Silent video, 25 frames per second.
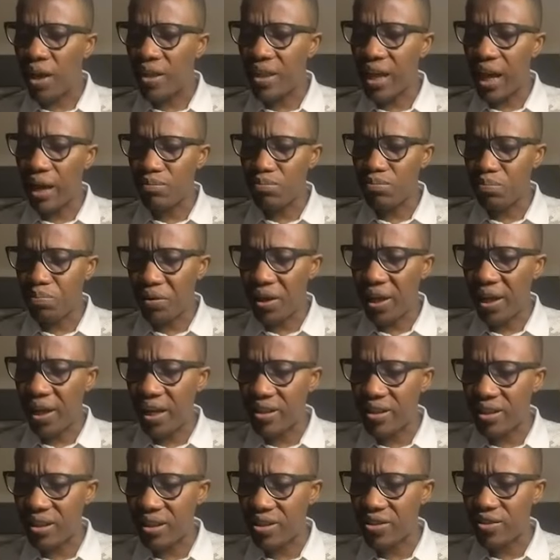that prayer
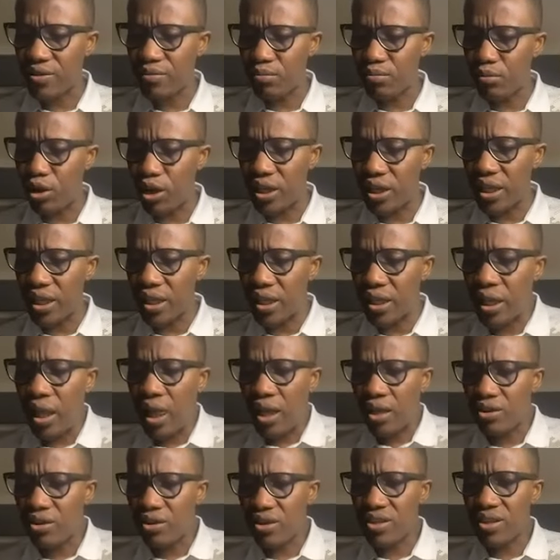this morning,
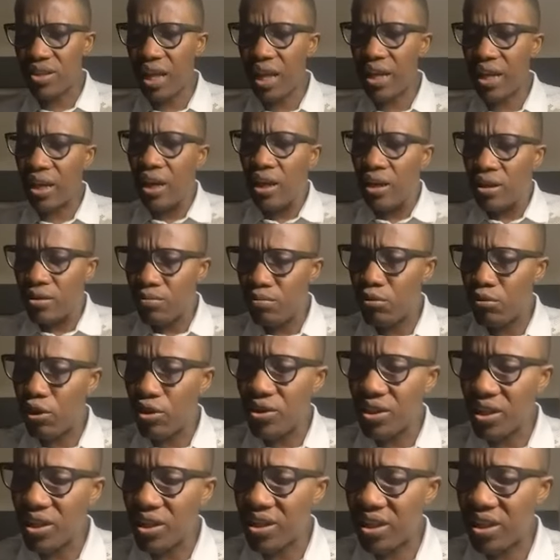just like
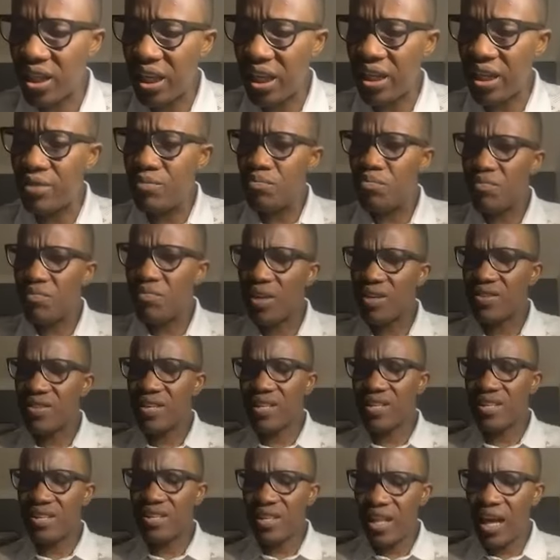Moses did. He
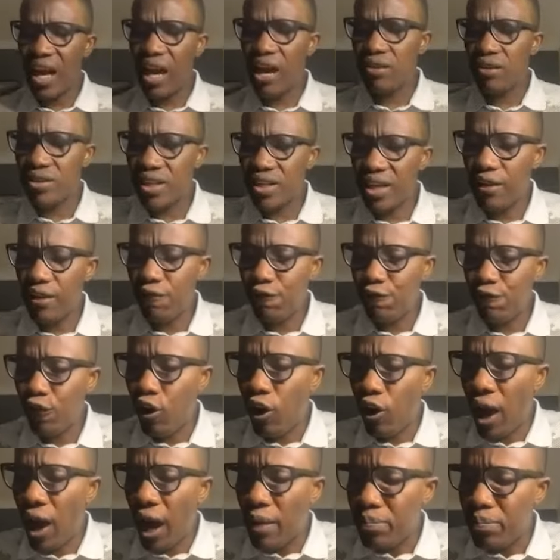says, Now,
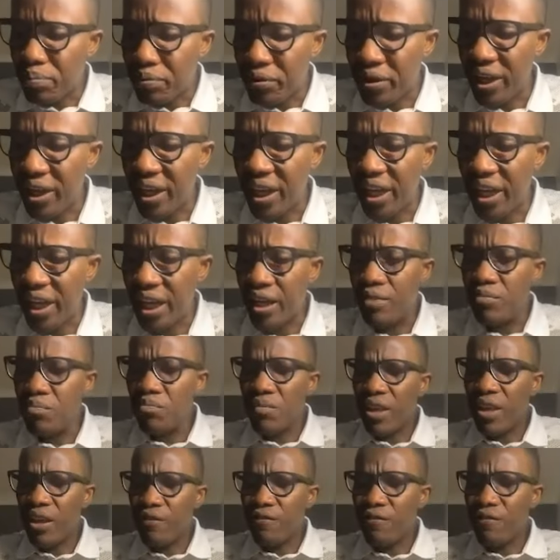therefore, I pray.
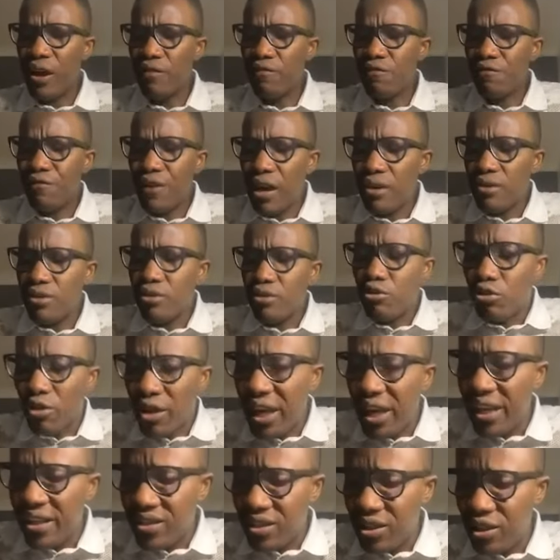If I found
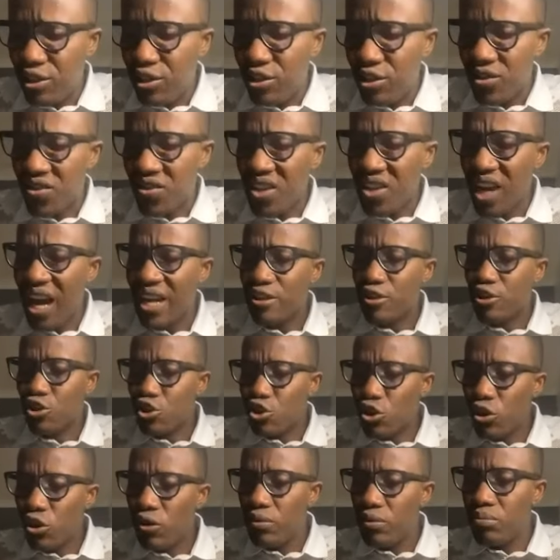grace in your sight,
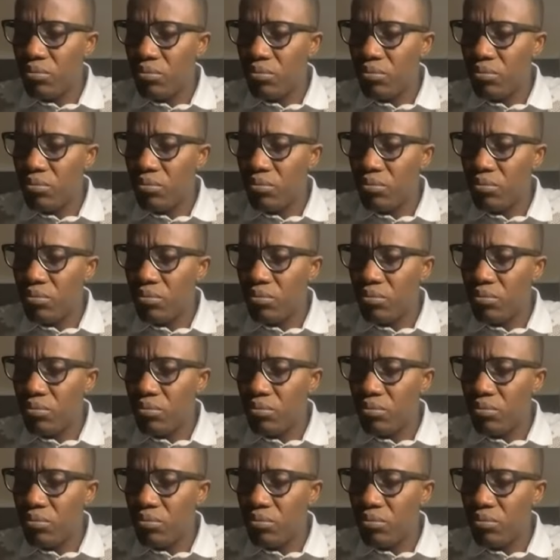show